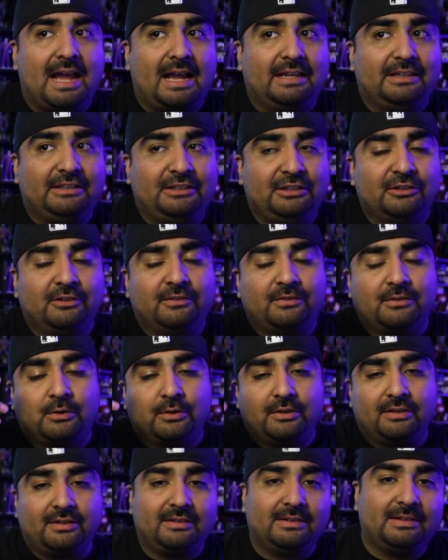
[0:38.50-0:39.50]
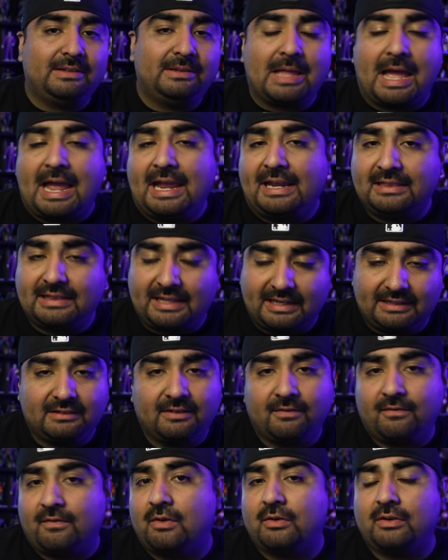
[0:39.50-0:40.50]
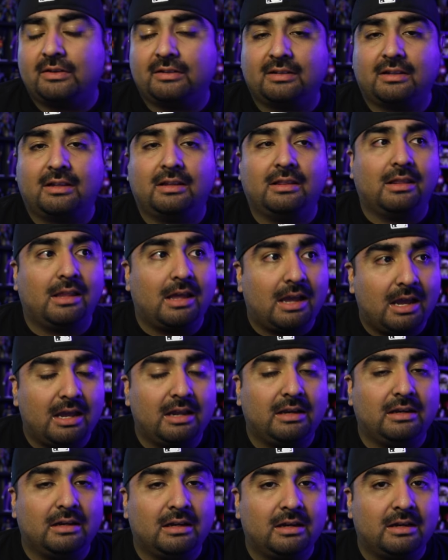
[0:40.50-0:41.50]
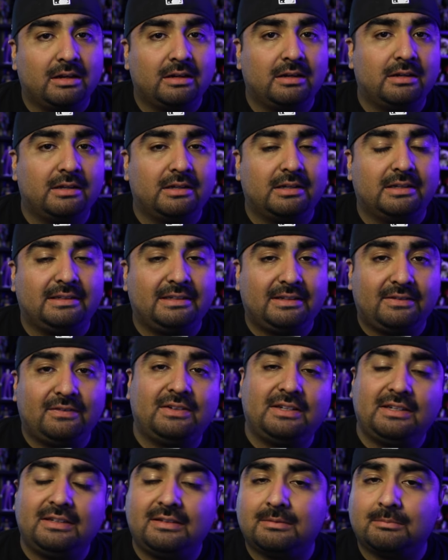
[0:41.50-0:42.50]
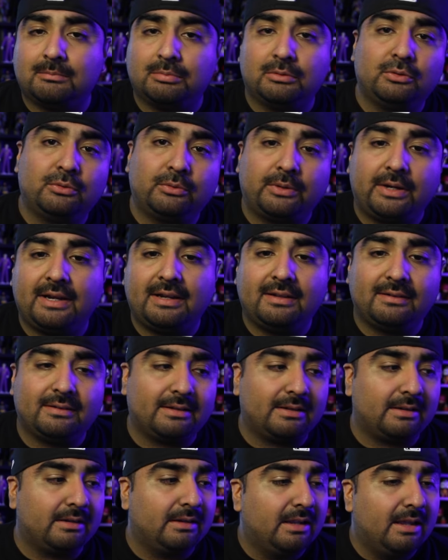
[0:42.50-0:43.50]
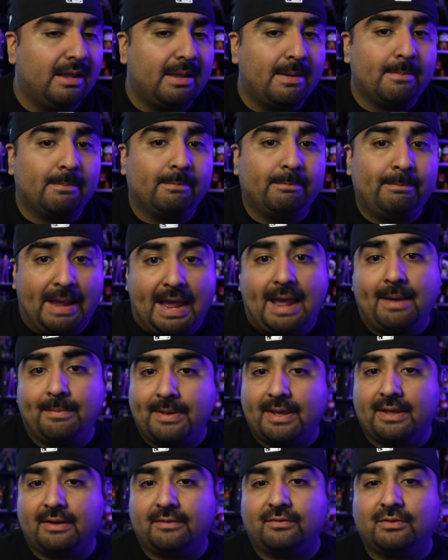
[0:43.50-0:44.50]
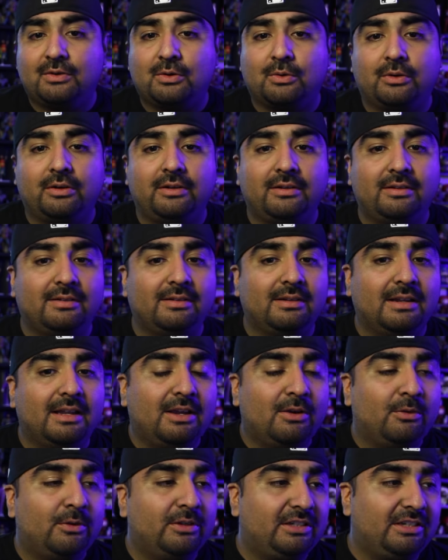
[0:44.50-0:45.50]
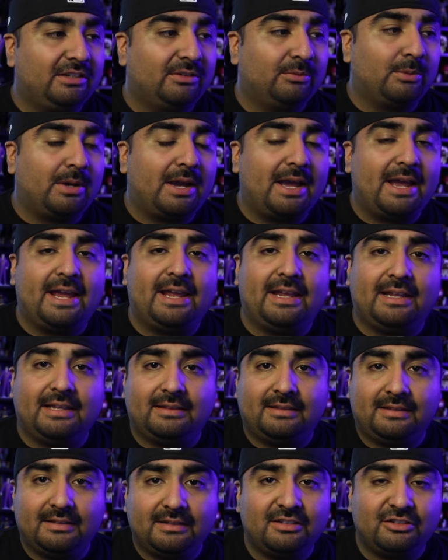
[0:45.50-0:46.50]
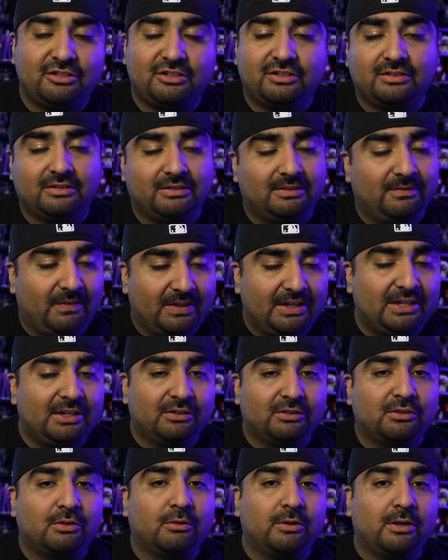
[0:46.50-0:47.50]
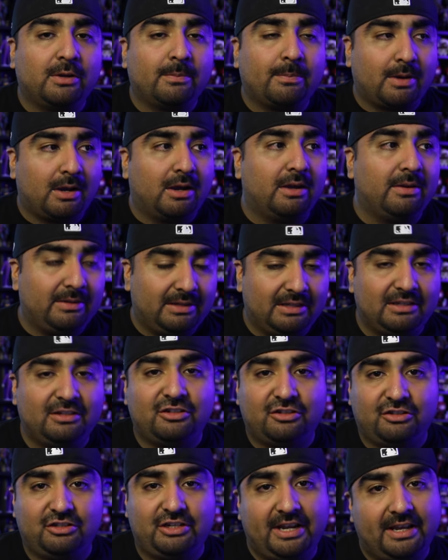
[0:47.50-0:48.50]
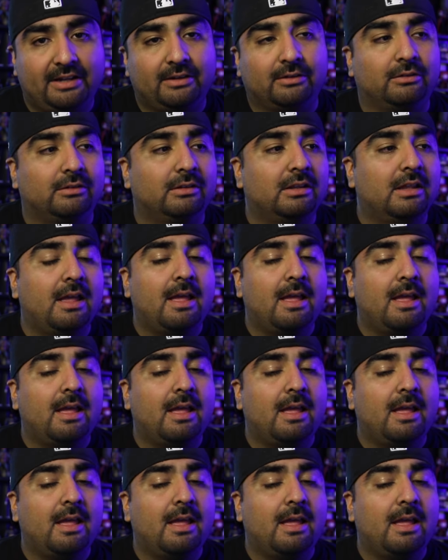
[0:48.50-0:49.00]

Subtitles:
of course, I like to focus a lot on DVDs and Blu-rays and Batman, of course, which is why this video is going up on this channel.